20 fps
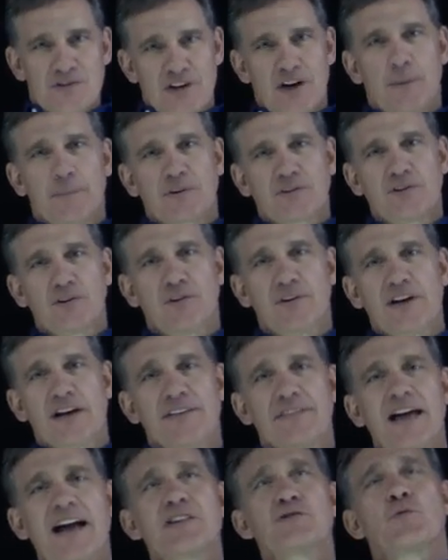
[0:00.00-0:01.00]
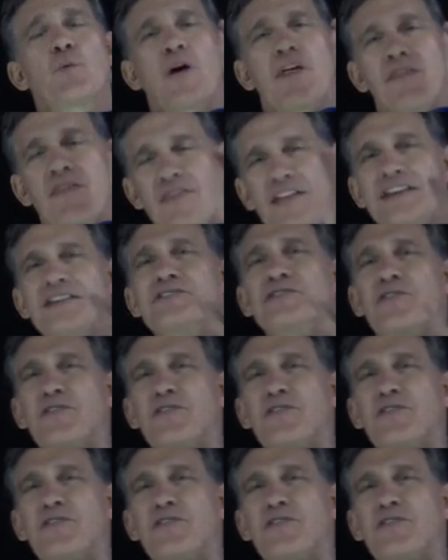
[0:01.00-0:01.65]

an opportunity. And that's what this